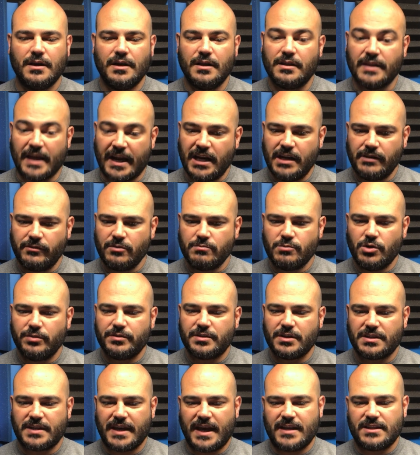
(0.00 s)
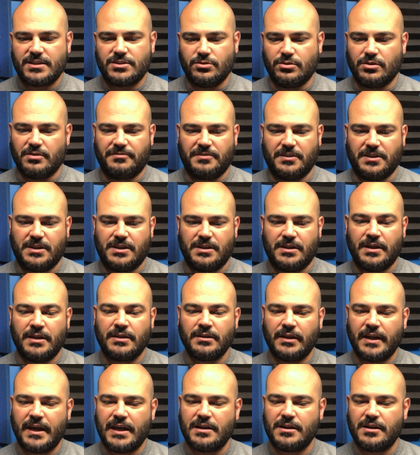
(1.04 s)
Lenny removed his hat dutifully and
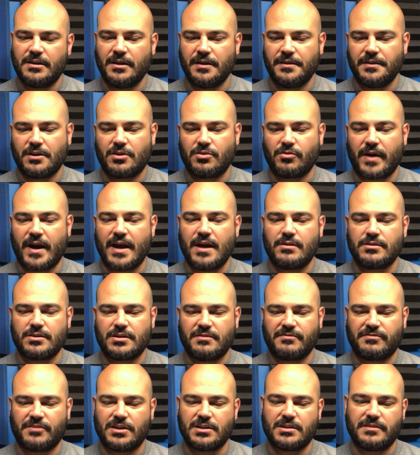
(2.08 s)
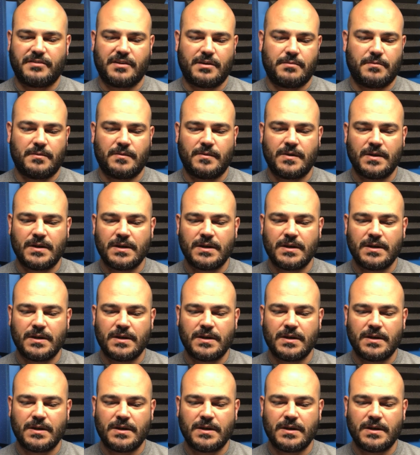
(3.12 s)
laid it on the ground in front of him.